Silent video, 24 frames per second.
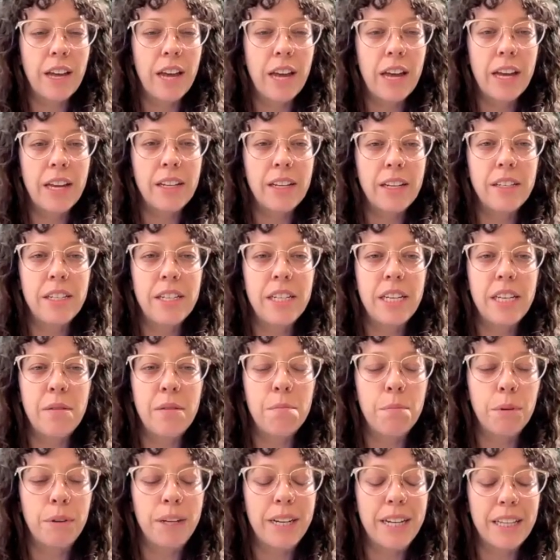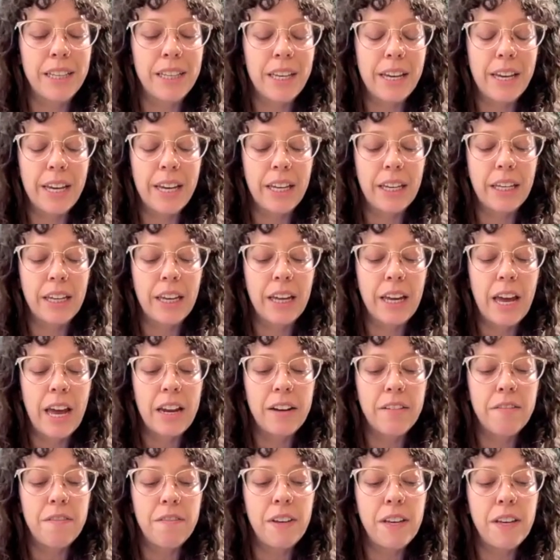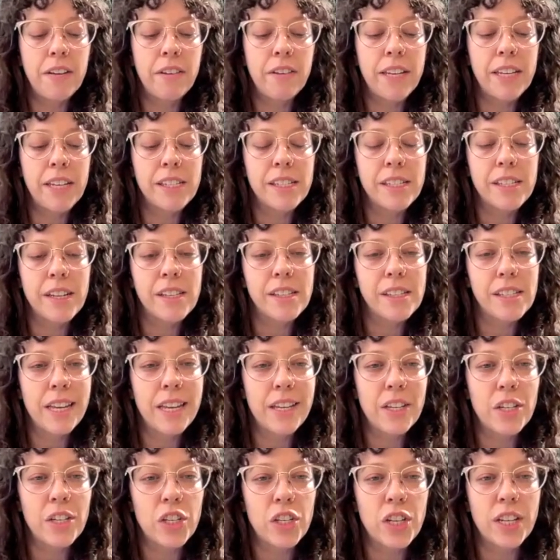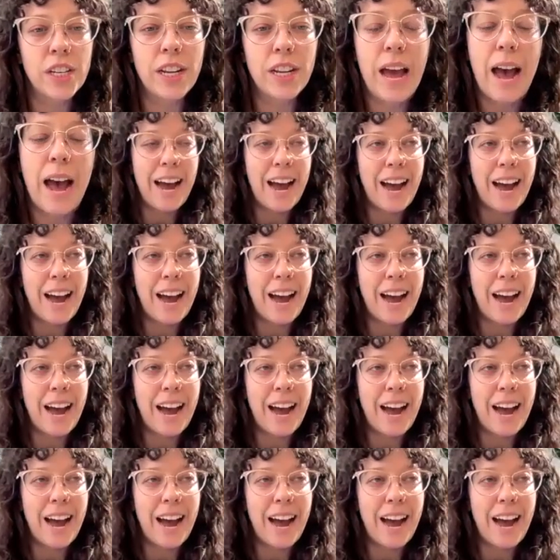and deep breathing and feeling sensation